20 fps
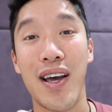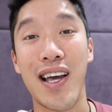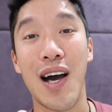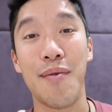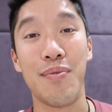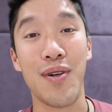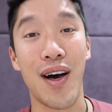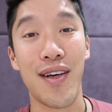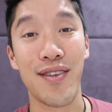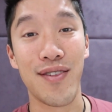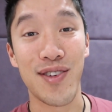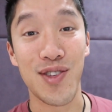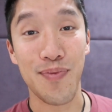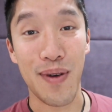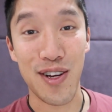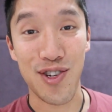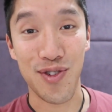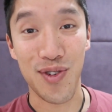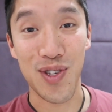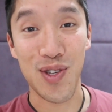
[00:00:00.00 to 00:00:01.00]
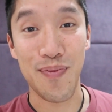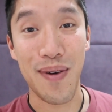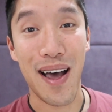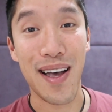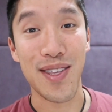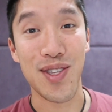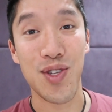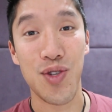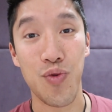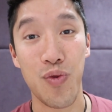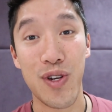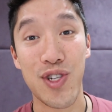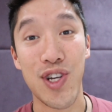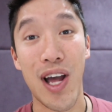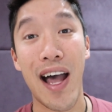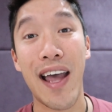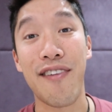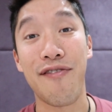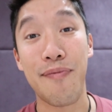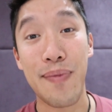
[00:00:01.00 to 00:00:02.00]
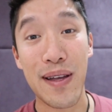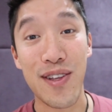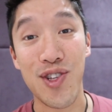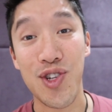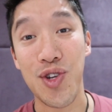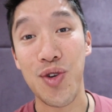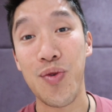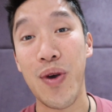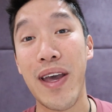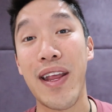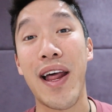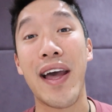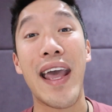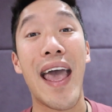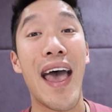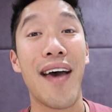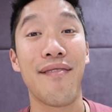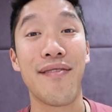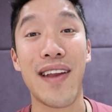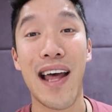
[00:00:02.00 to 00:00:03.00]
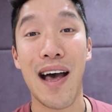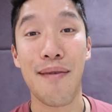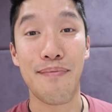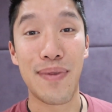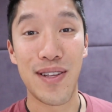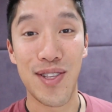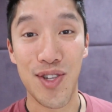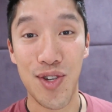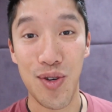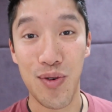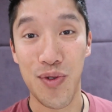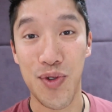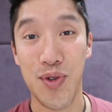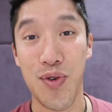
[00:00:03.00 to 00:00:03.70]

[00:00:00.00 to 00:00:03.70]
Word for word: a couple other special spots which I've been to and I have not been to,